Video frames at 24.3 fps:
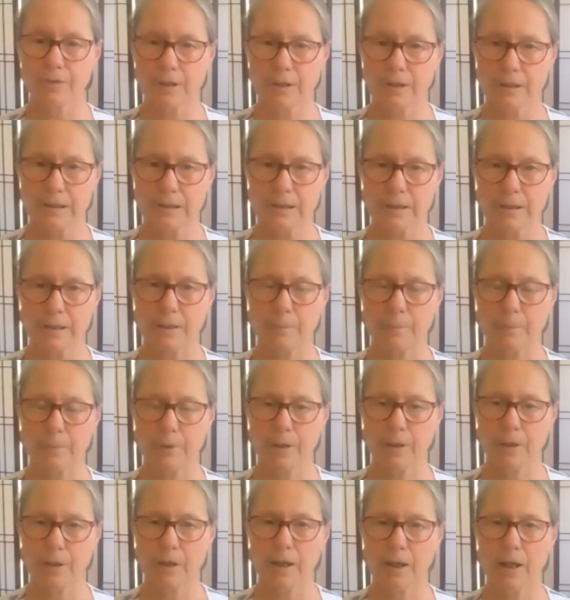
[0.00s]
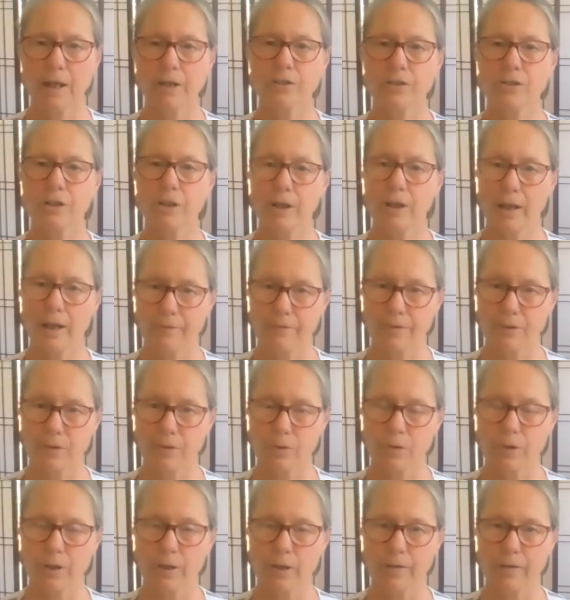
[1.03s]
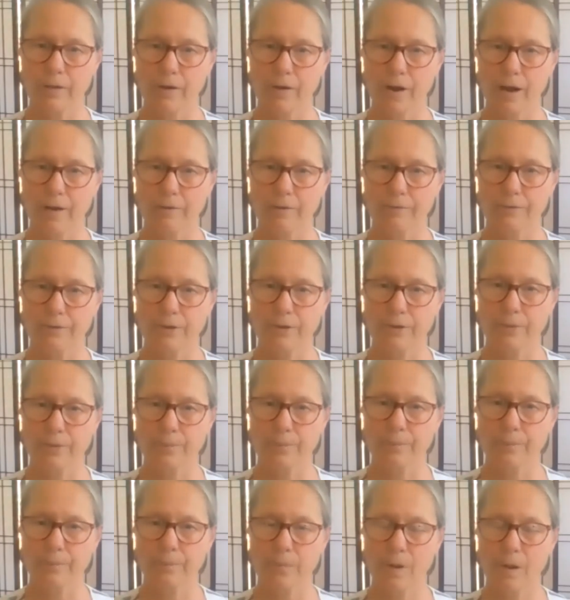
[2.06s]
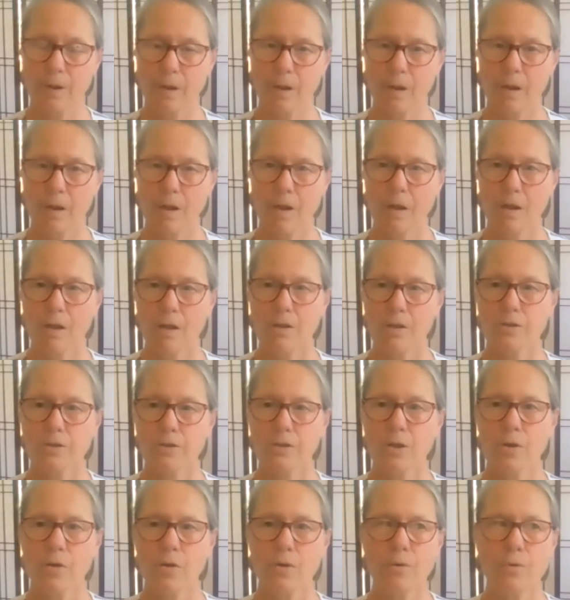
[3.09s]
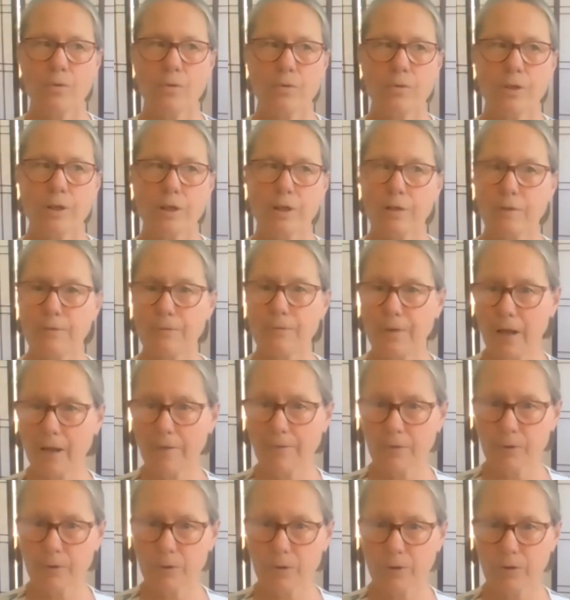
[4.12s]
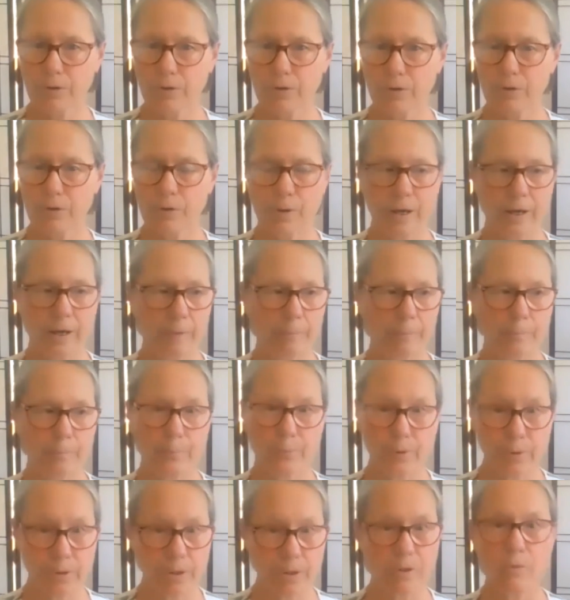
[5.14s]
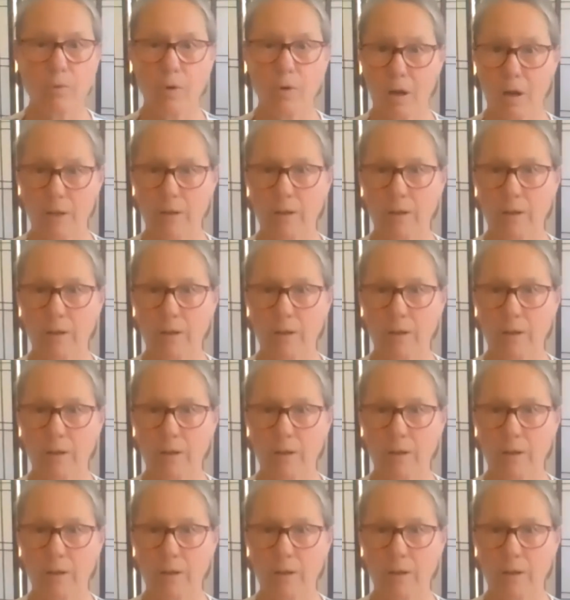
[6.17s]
asleep and she left shortly thereafter. So the little 5-year-old girl who had a pretty rotten